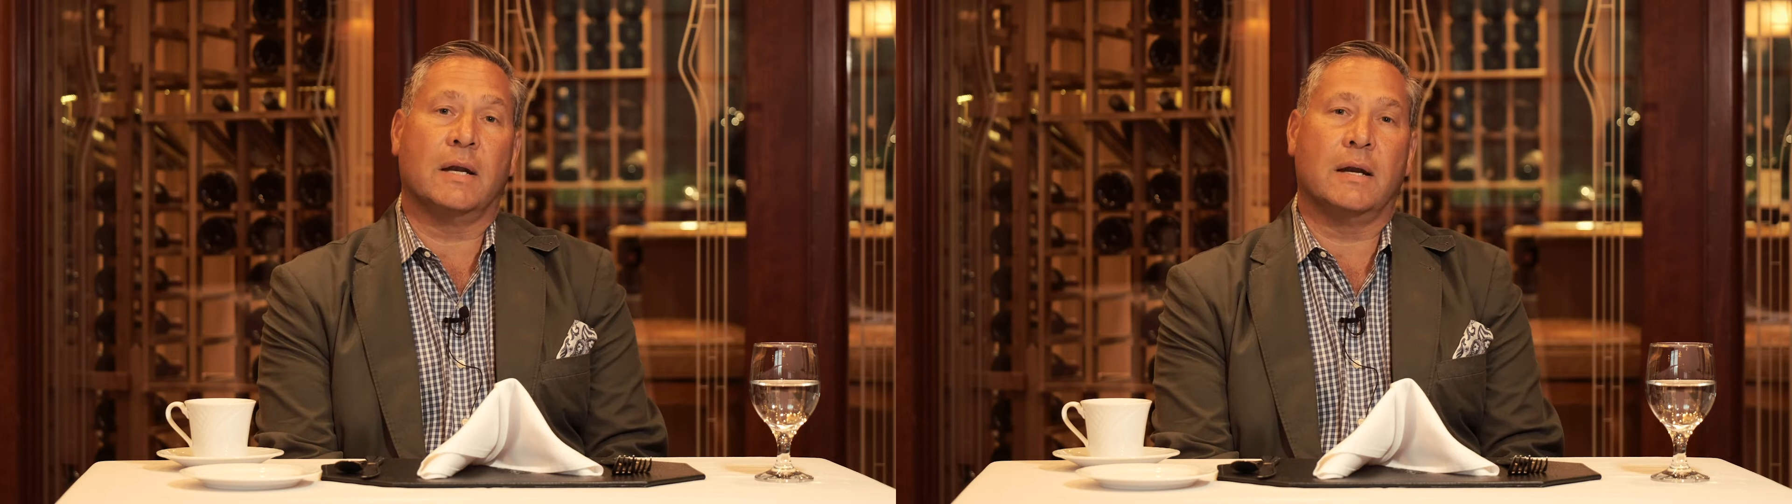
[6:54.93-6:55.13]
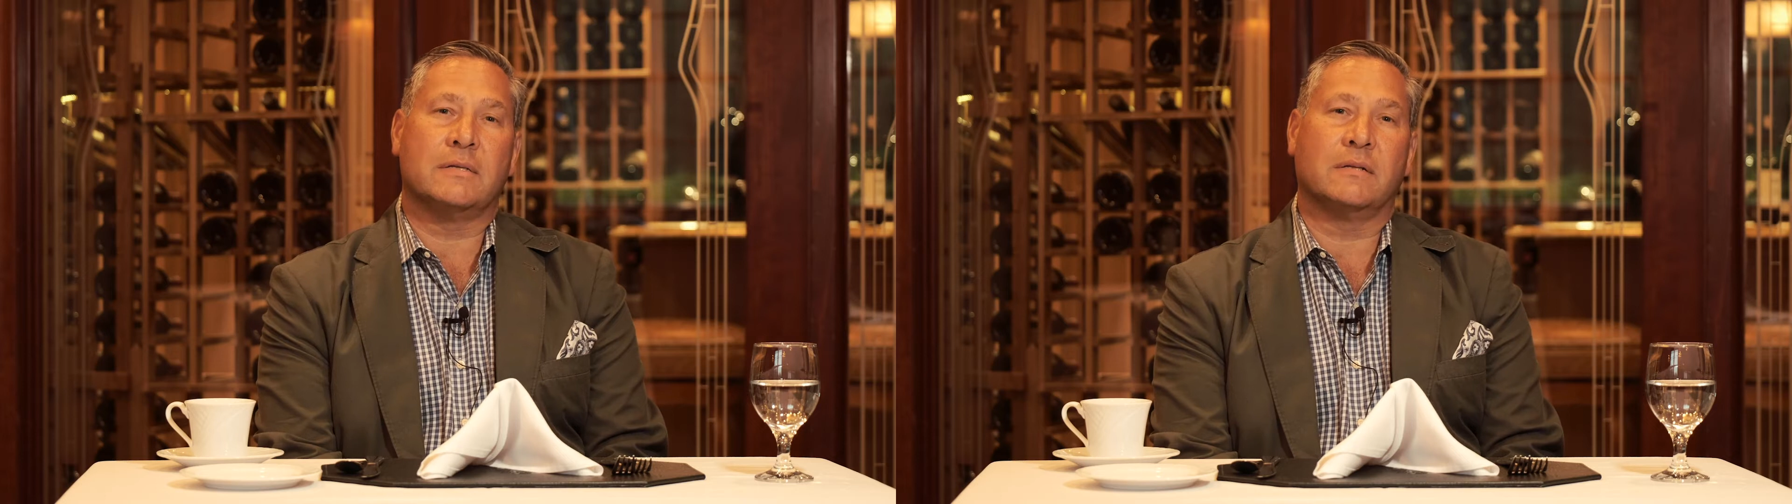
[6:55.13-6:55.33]

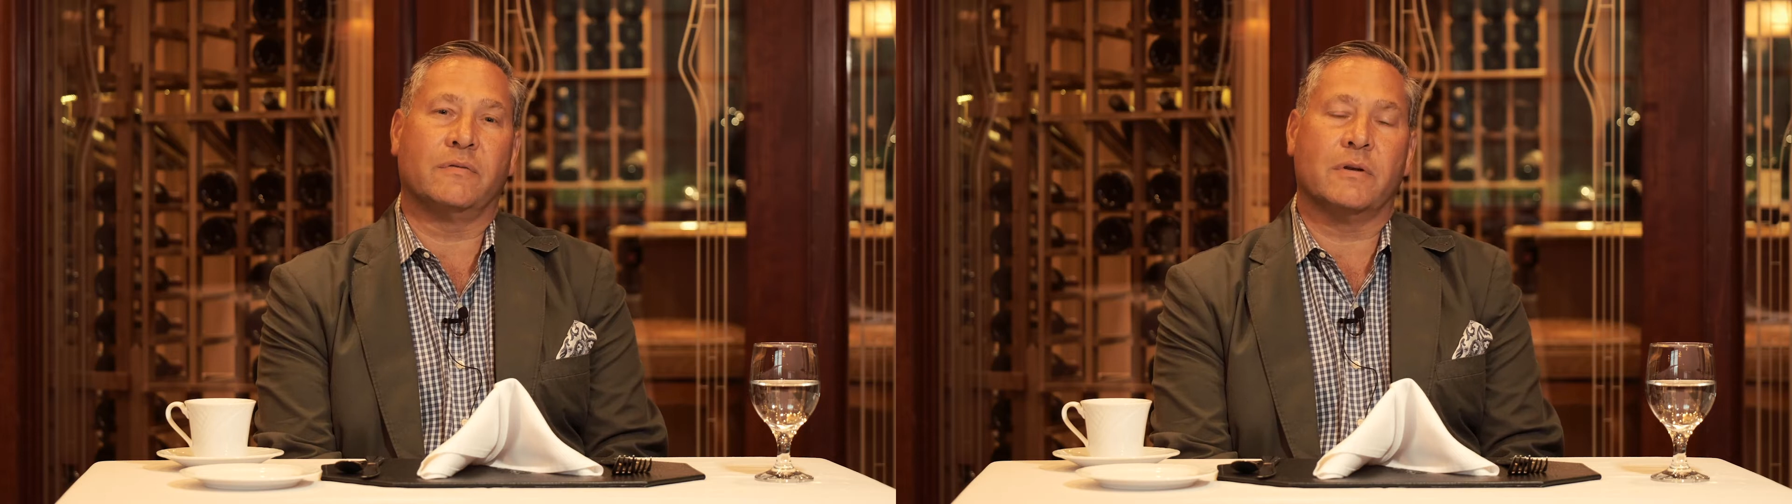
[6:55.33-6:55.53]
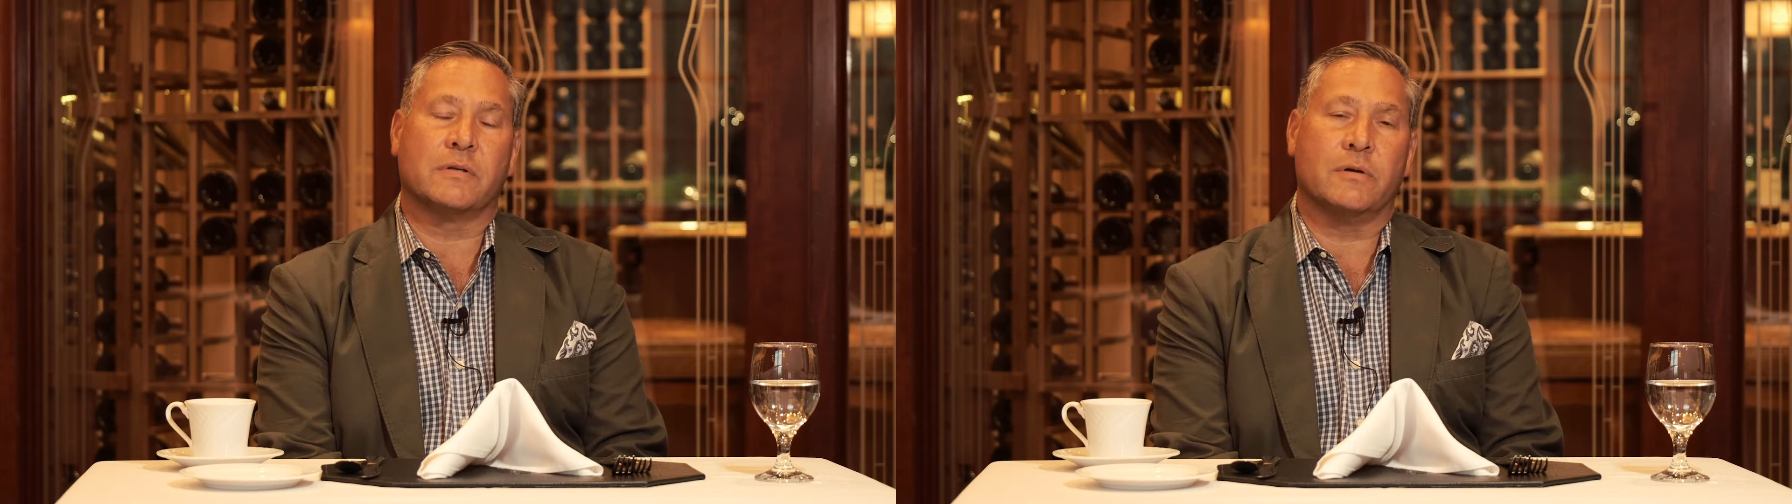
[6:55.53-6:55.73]
at Essex
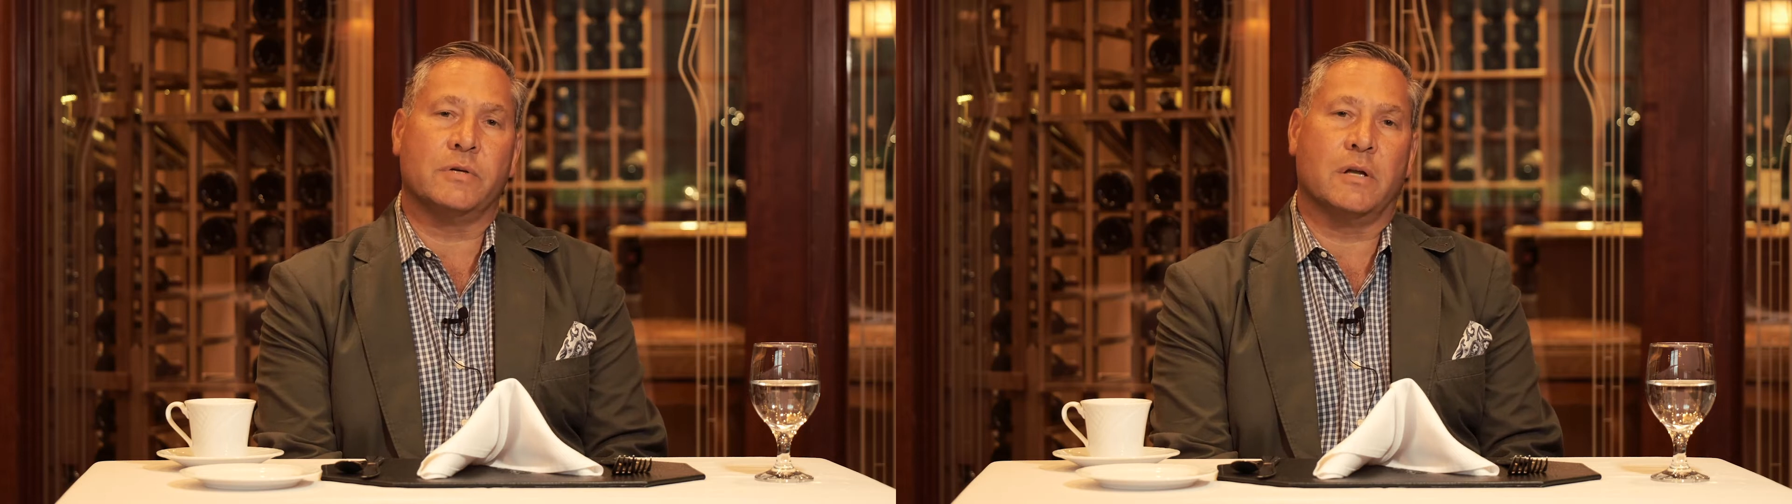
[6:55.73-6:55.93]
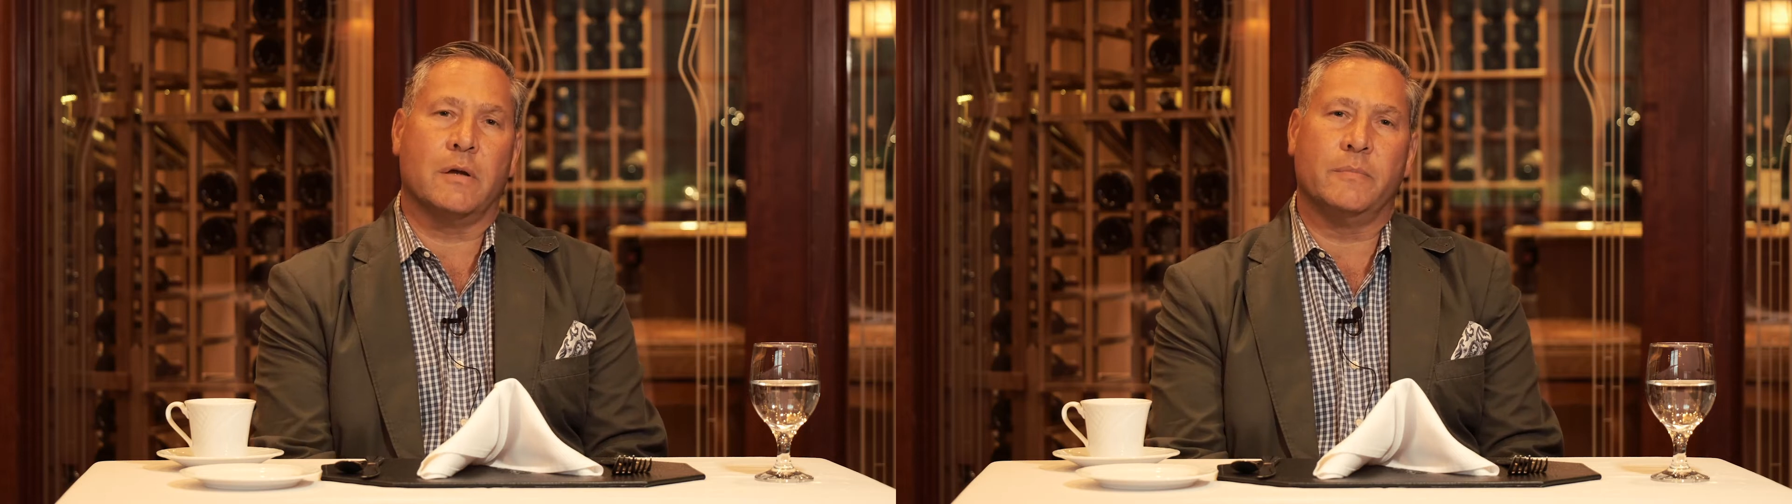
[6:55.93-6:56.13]
Fells
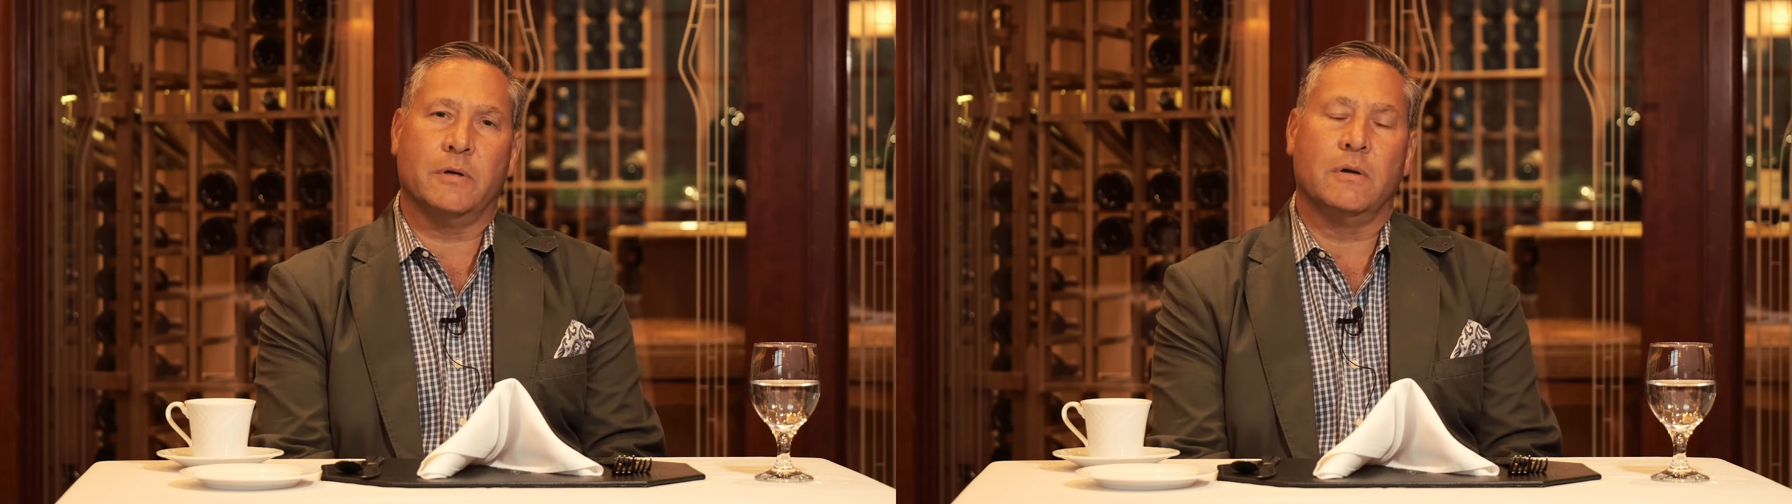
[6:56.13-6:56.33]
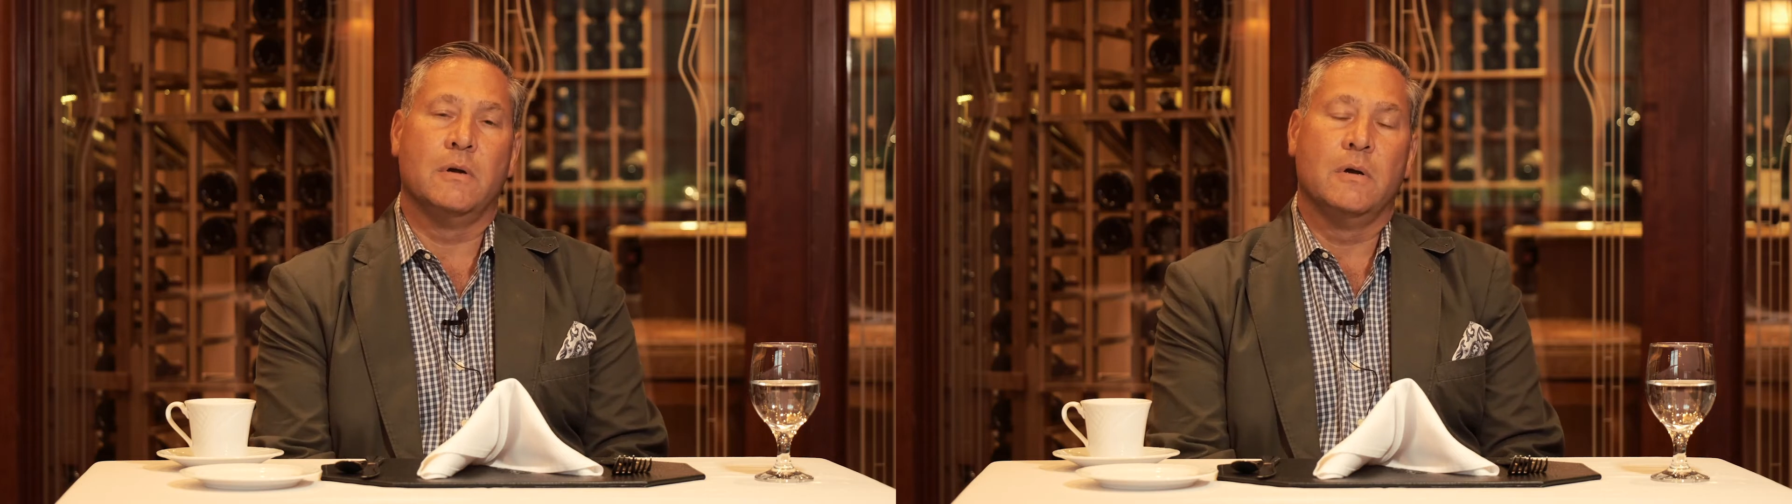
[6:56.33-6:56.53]
Country Club to